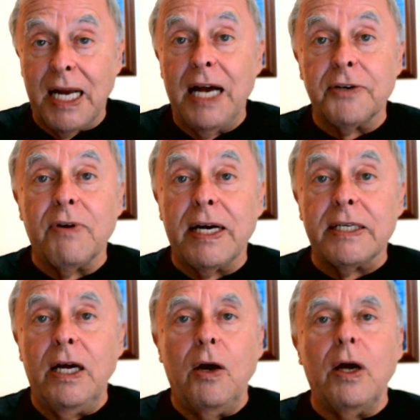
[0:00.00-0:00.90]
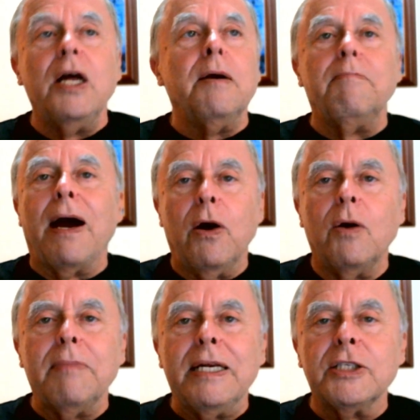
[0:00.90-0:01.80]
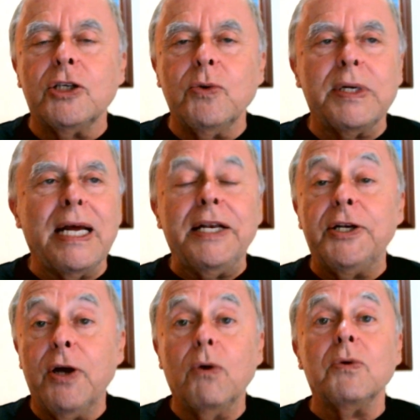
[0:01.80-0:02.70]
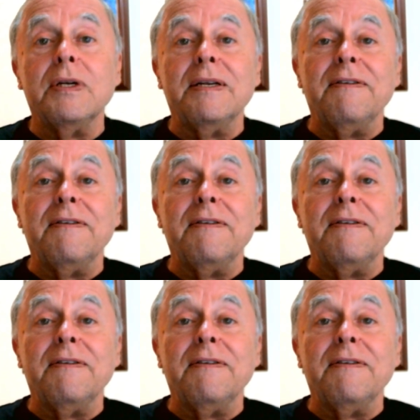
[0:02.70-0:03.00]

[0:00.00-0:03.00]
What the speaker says: contract, by all means do it, and don't